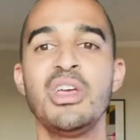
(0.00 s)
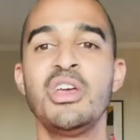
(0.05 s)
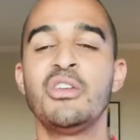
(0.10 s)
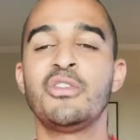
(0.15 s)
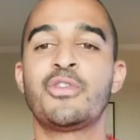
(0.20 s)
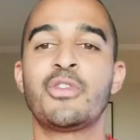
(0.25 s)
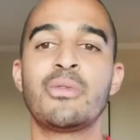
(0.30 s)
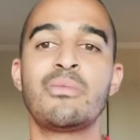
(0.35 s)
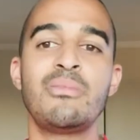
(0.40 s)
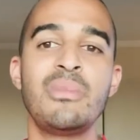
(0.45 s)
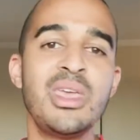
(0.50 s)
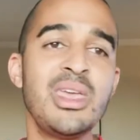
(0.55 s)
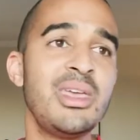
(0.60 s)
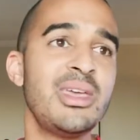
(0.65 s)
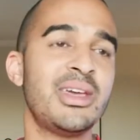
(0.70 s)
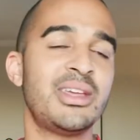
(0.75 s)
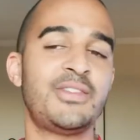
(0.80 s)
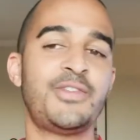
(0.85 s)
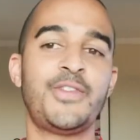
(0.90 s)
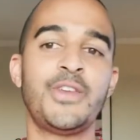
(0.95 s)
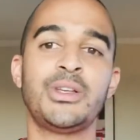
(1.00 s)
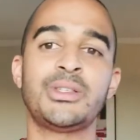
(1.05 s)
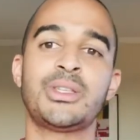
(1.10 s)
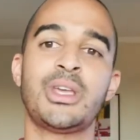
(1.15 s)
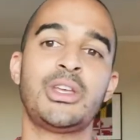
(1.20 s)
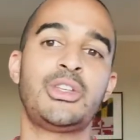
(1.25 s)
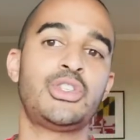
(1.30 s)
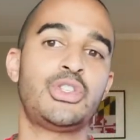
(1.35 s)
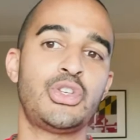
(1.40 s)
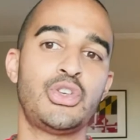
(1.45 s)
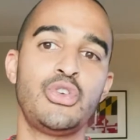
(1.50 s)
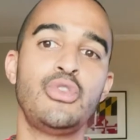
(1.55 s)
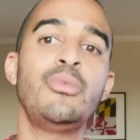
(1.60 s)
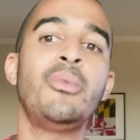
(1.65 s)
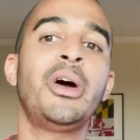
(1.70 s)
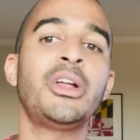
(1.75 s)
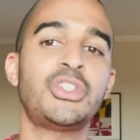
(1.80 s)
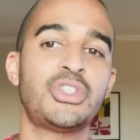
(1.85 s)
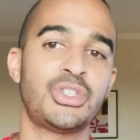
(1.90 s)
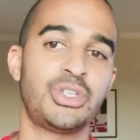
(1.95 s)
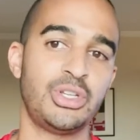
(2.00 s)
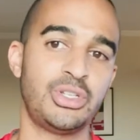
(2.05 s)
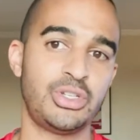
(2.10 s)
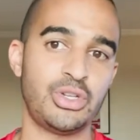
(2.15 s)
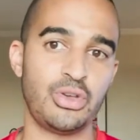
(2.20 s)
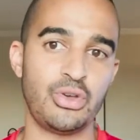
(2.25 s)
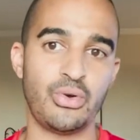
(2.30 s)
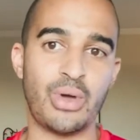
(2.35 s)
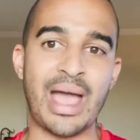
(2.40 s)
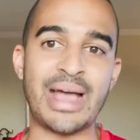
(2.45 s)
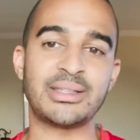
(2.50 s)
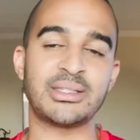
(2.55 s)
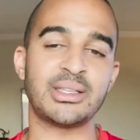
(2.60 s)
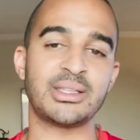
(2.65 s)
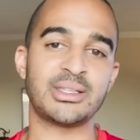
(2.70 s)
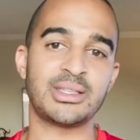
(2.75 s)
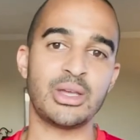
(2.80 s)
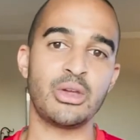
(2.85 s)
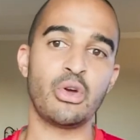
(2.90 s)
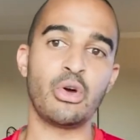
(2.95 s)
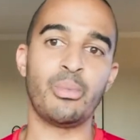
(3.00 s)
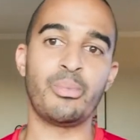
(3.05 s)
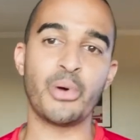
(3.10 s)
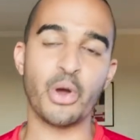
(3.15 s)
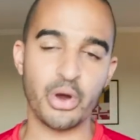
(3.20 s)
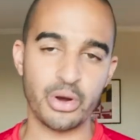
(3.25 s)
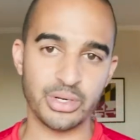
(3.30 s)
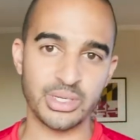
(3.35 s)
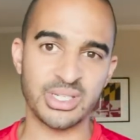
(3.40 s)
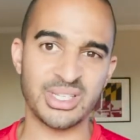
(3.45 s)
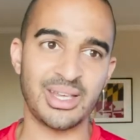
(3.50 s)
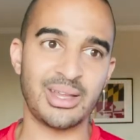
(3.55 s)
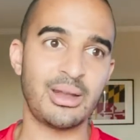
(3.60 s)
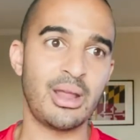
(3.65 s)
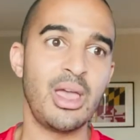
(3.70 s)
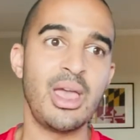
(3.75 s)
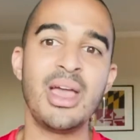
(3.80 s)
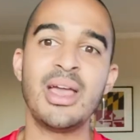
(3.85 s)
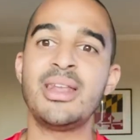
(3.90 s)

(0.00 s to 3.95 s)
For me, it feels like too much to do as a single person,